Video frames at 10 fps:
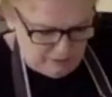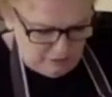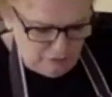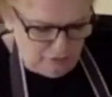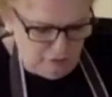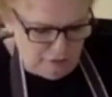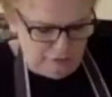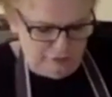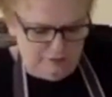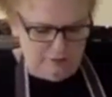
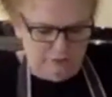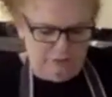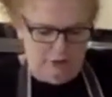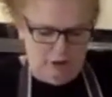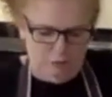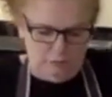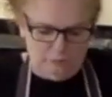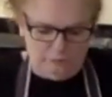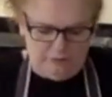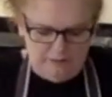just enough to
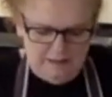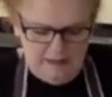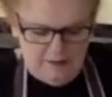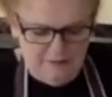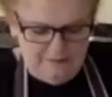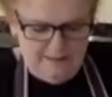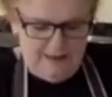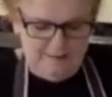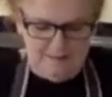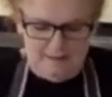hold it. And the
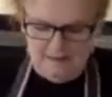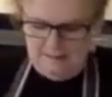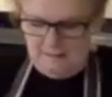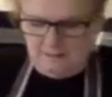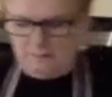test I do